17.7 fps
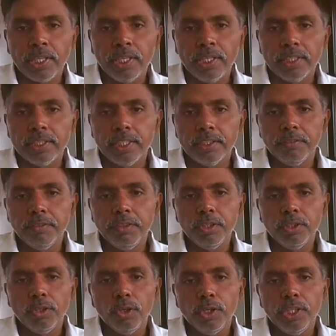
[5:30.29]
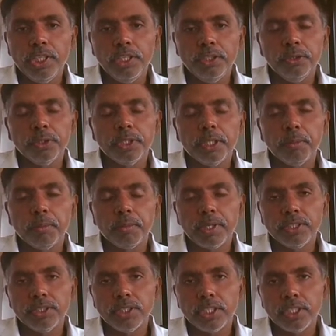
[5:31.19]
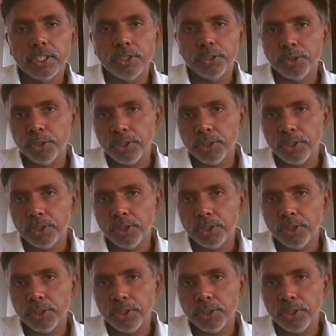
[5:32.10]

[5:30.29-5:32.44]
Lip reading: Then we know heat to temperature ratio